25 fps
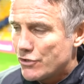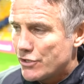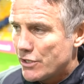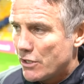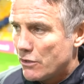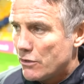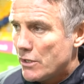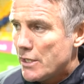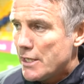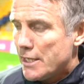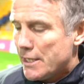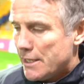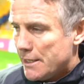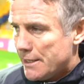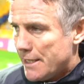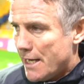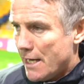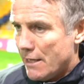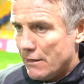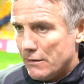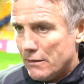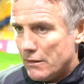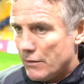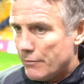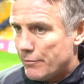So,
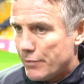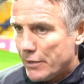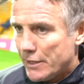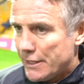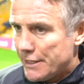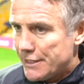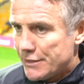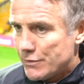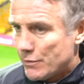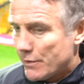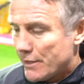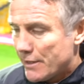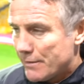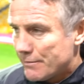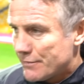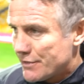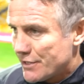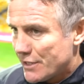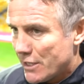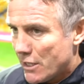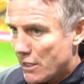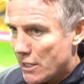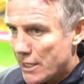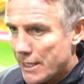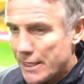yeah, I'm pleased with him
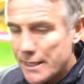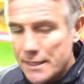tonight.